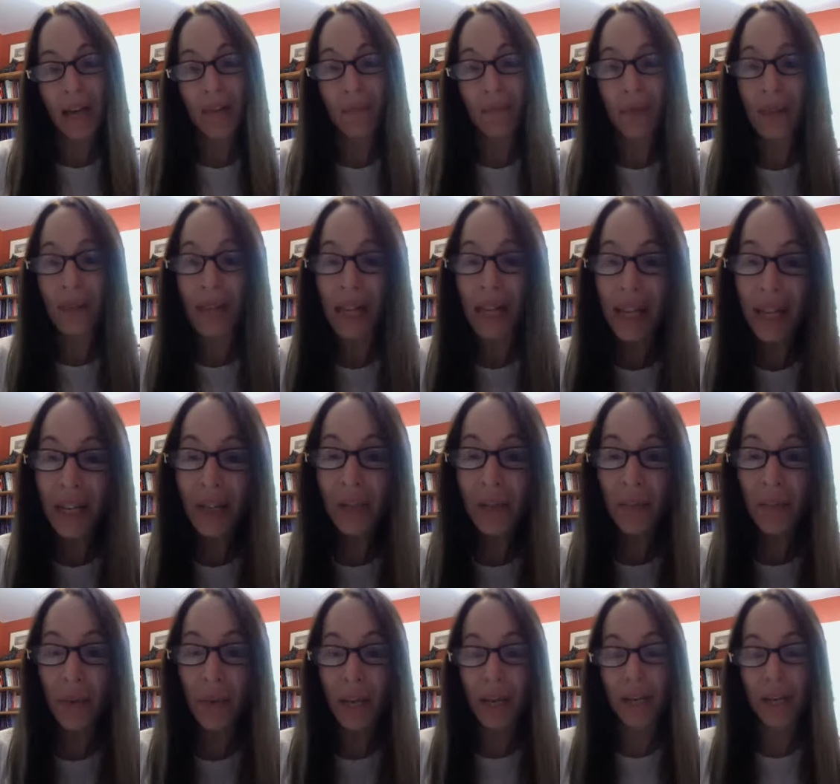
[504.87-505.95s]
with each
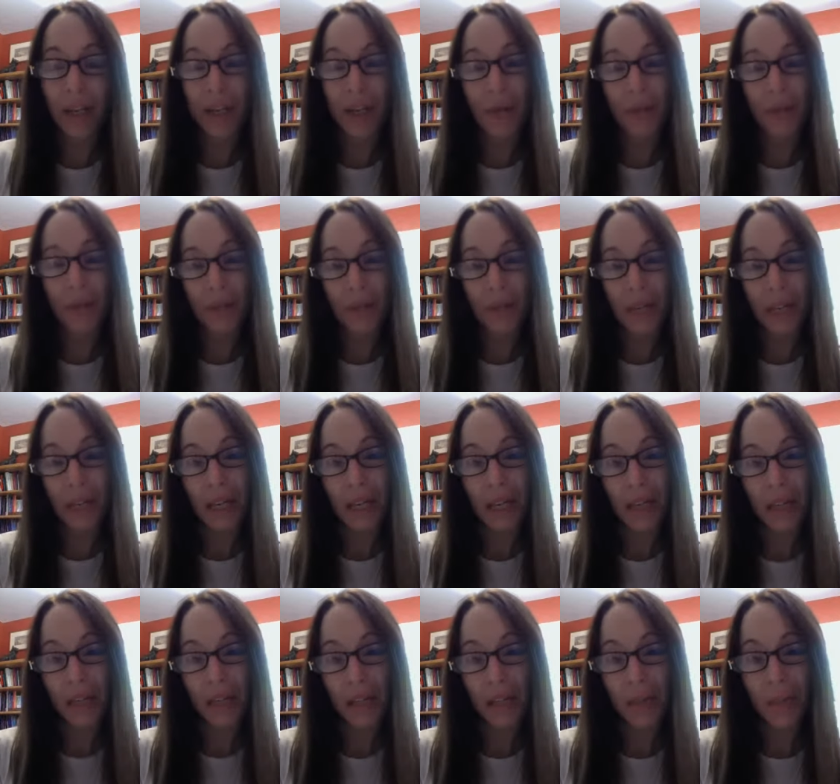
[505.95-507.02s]
week you will see a
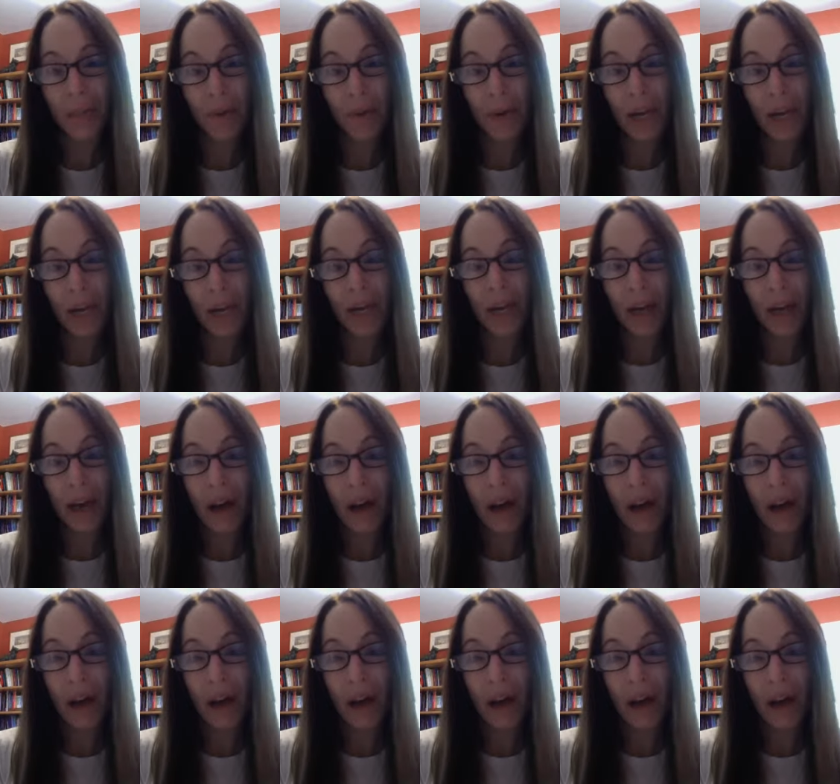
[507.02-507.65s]
summary